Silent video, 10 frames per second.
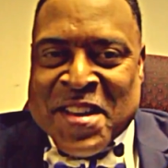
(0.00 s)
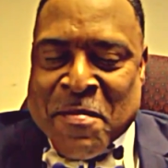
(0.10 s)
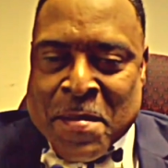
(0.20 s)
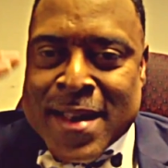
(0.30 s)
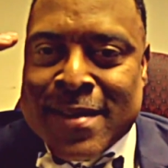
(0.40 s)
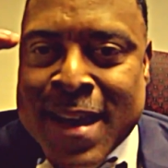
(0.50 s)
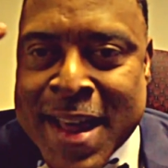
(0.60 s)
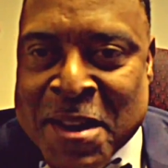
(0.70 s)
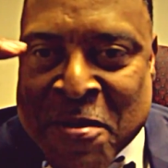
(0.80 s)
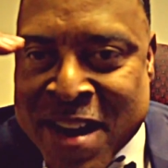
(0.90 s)
Me and
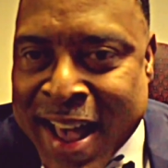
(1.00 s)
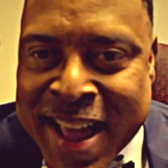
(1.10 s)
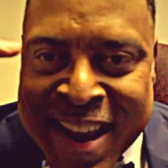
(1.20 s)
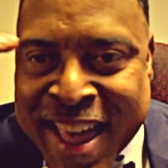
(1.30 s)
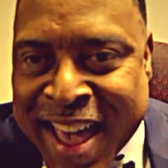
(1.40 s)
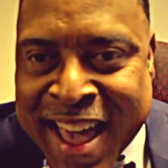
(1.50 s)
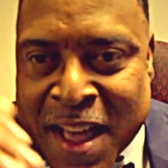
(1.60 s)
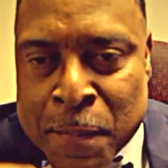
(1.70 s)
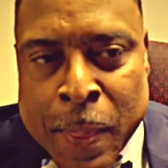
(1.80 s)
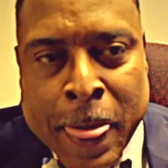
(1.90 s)
Johnny were eye to
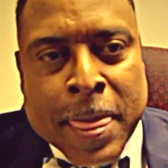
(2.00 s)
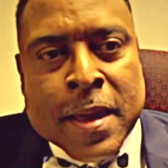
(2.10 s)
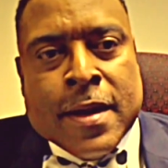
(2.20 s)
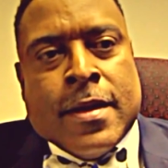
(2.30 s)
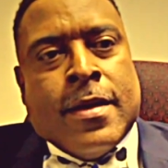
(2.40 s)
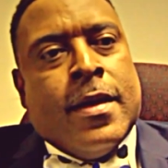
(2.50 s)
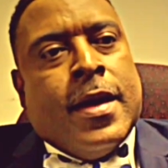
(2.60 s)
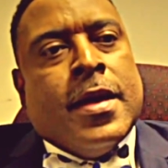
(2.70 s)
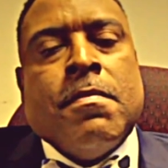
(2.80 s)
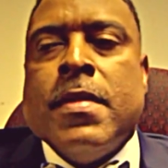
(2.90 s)
eye,
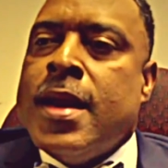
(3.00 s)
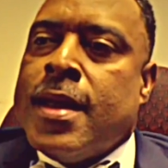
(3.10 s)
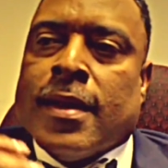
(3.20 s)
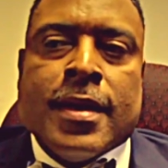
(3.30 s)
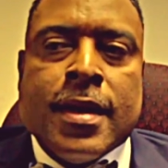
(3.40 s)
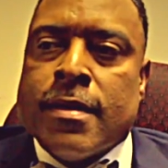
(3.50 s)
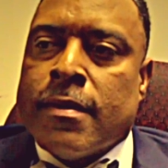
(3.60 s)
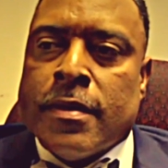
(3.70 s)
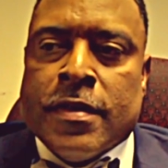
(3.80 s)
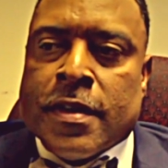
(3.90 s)
and immediately
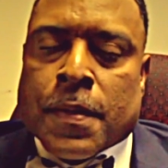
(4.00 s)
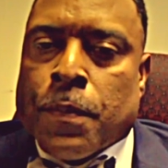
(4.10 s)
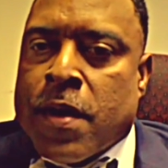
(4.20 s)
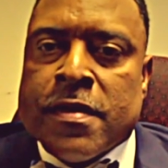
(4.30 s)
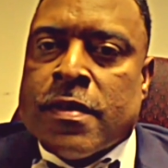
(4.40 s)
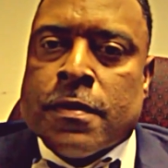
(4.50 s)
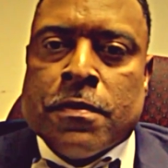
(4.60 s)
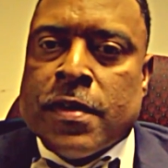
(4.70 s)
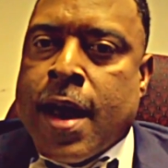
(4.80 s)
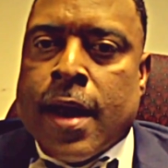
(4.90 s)
just the presence
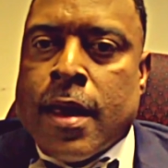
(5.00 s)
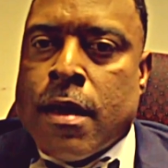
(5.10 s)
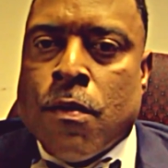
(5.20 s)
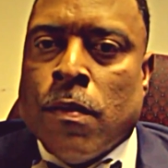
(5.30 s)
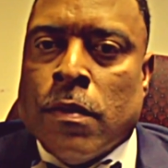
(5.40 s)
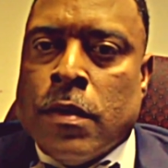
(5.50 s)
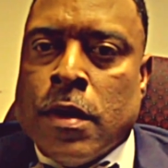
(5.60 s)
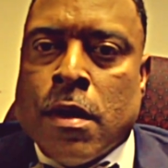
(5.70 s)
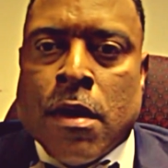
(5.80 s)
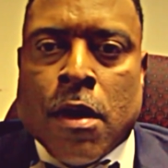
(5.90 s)
of Johnny,
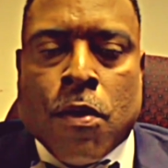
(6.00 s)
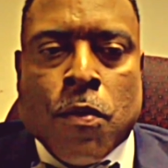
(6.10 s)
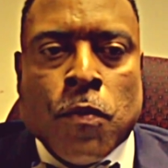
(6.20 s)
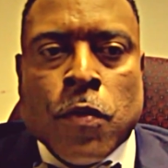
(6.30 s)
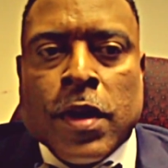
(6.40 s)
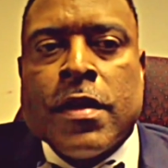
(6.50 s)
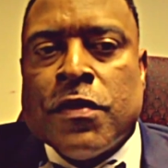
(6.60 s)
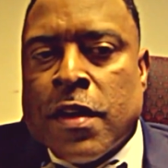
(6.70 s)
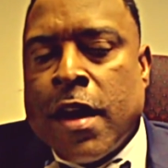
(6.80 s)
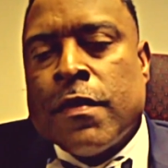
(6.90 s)
really
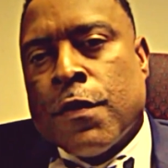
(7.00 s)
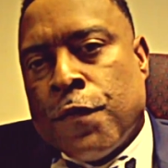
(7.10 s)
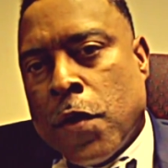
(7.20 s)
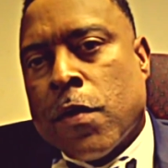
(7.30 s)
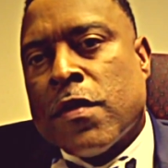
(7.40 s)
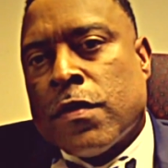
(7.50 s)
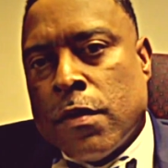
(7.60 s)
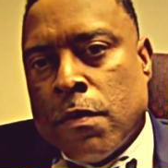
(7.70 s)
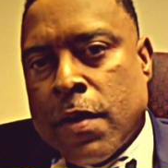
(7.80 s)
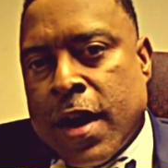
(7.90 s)
changed the focus
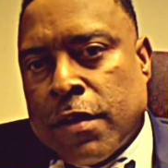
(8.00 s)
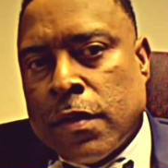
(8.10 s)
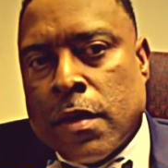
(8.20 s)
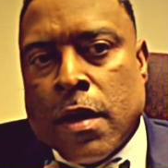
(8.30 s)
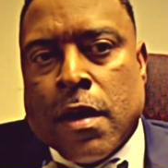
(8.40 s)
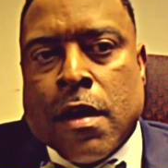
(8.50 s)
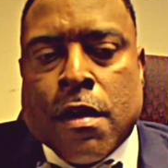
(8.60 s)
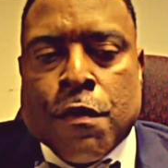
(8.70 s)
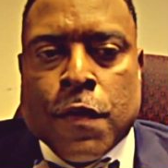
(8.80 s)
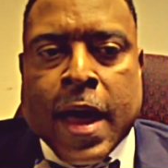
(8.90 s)
and direction
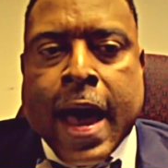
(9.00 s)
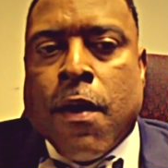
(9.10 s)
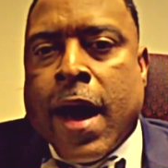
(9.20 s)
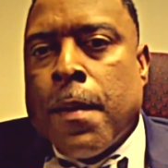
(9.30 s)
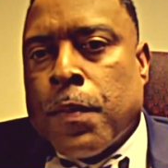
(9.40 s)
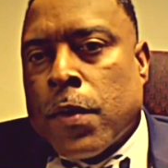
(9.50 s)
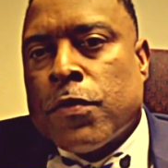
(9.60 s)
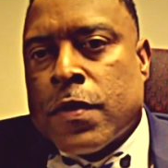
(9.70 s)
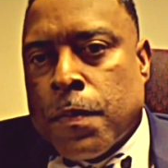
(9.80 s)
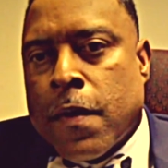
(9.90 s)
of how I
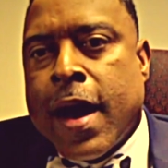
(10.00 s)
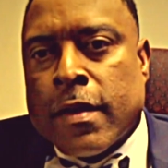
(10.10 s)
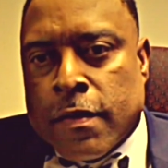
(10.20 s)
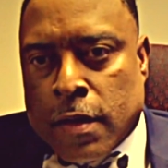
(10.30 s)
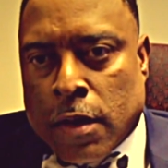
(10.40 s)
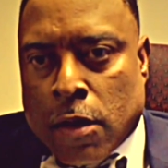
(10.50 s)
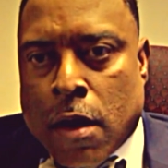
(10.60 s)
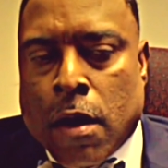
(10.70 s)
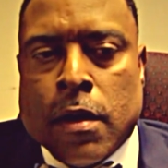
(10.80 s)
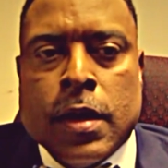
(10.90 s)
approach the practice of
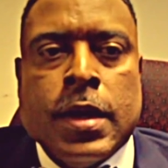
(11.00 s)
law.